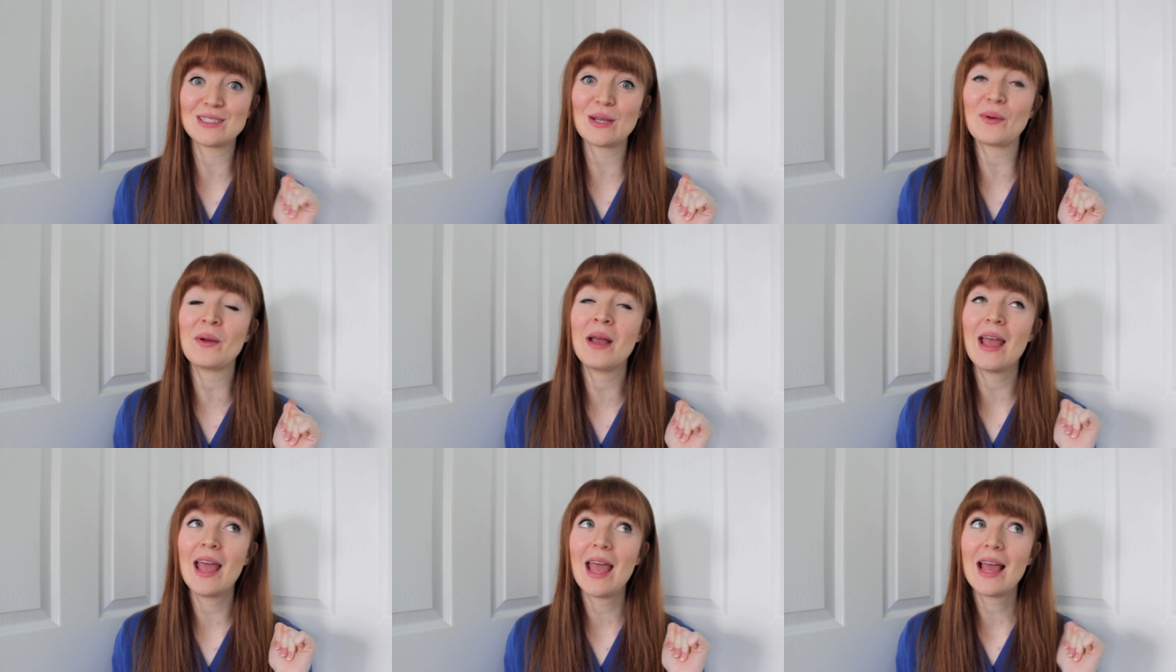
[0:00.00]

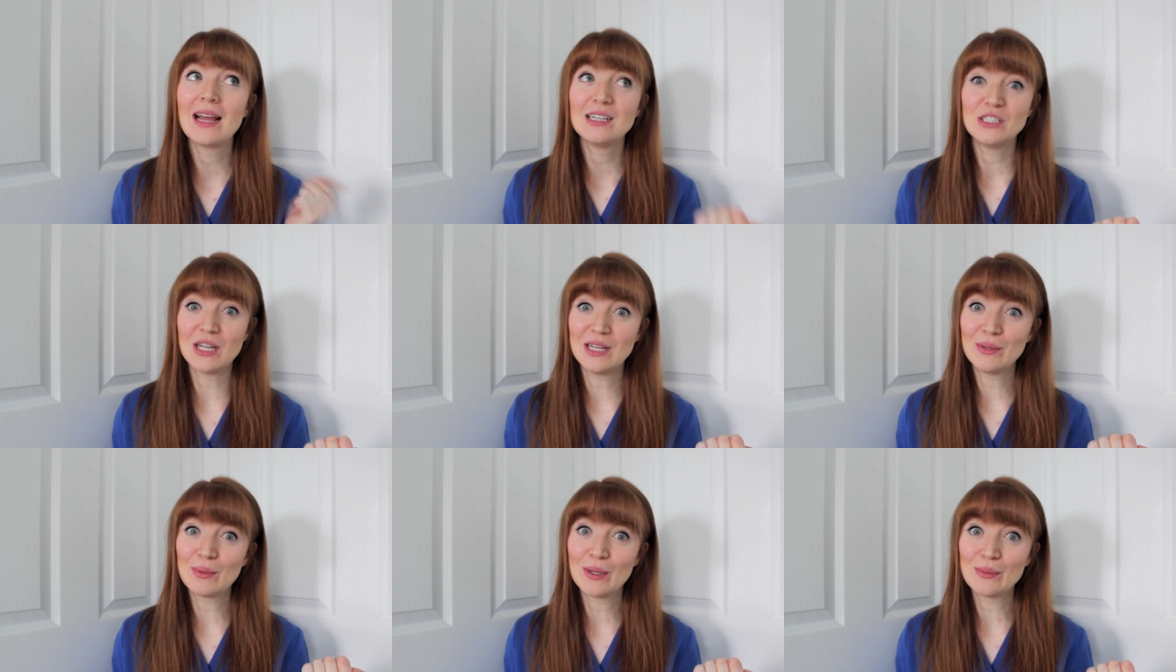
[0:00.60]
So
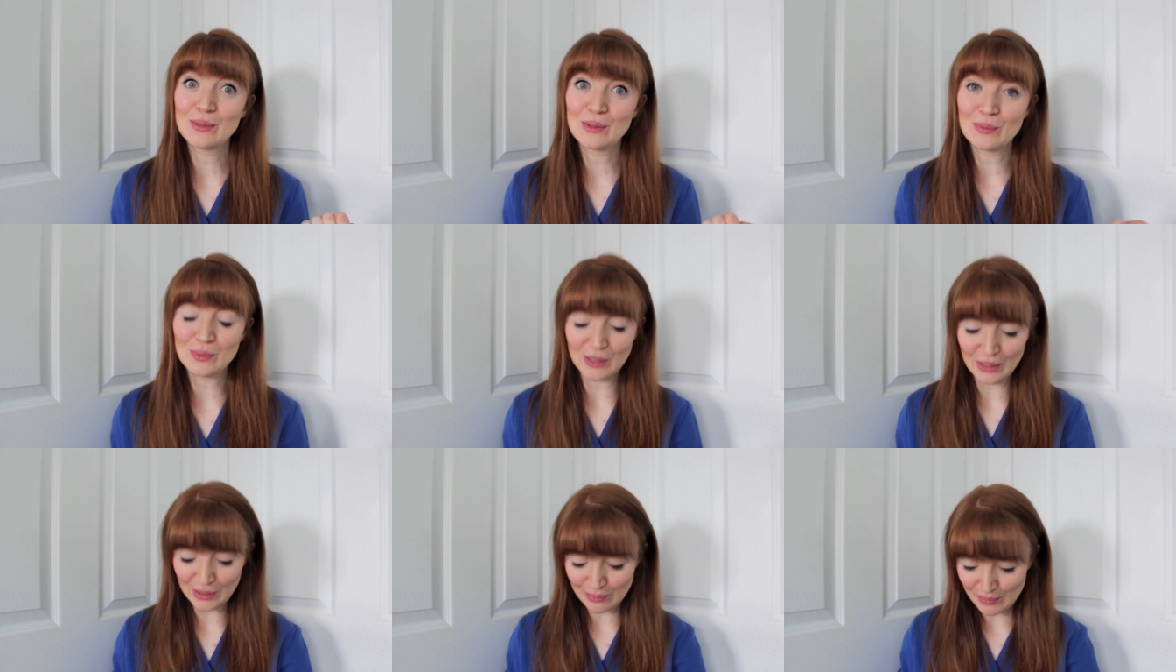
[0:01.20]
January was a
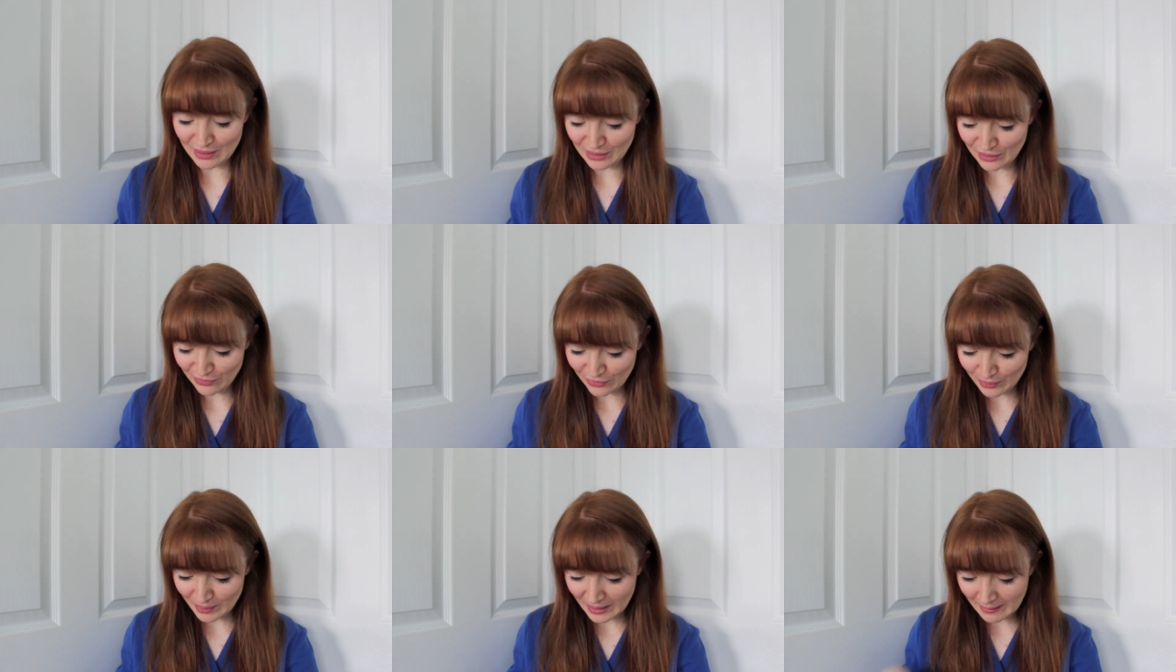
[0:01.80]
really good month
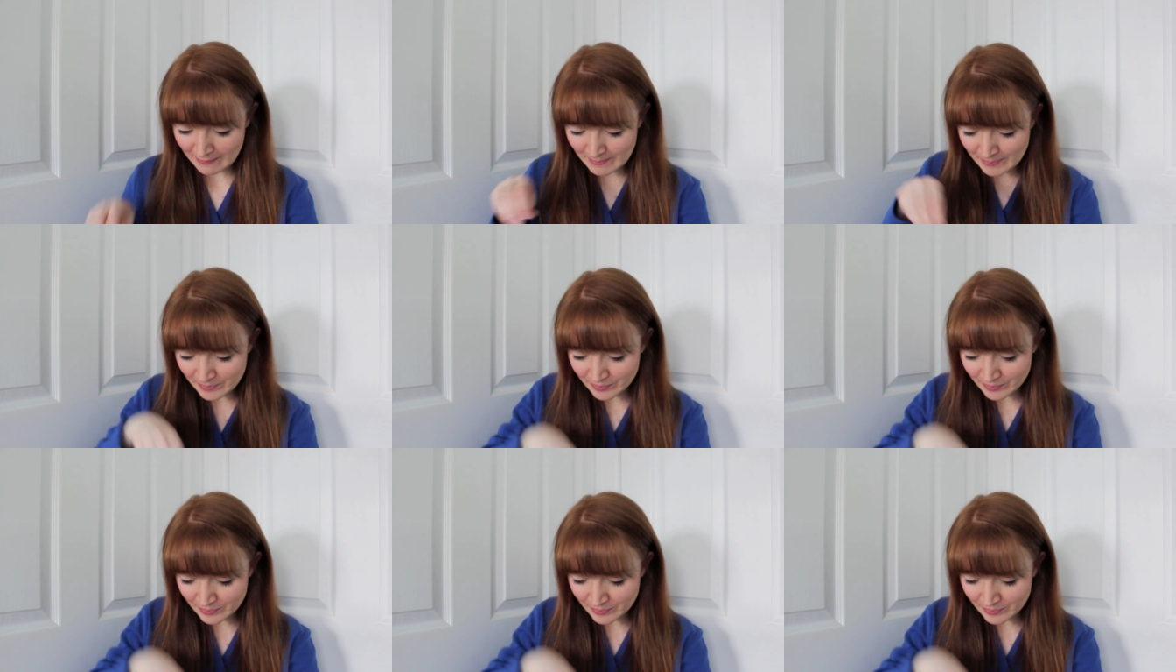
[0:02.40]
for me.